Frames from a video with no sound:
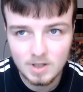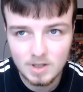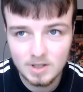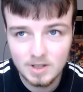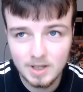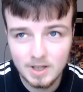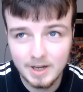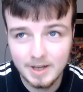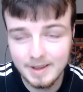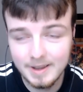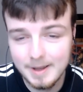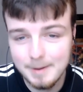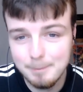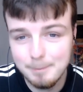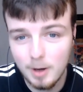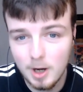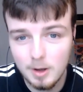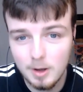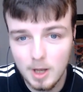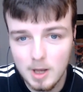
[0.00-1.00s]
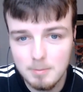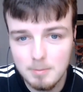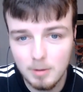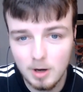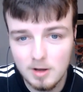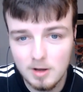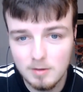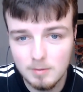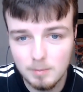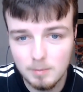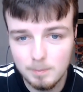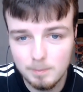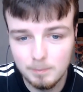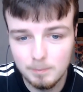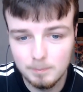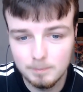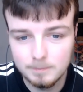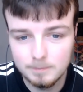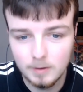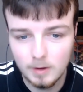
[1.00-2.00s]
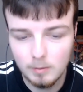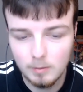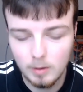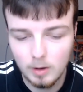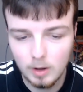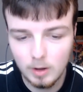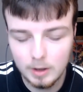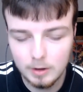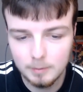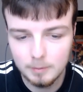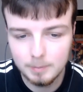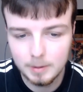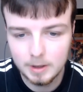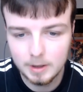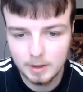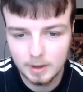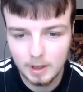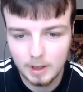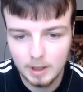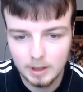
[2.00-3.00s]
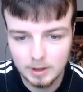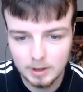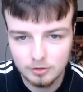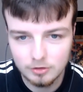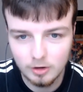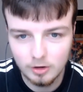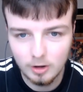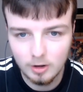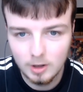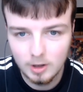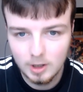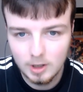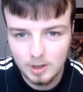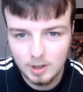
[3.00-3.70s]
yeah, it might very well end up being the case that,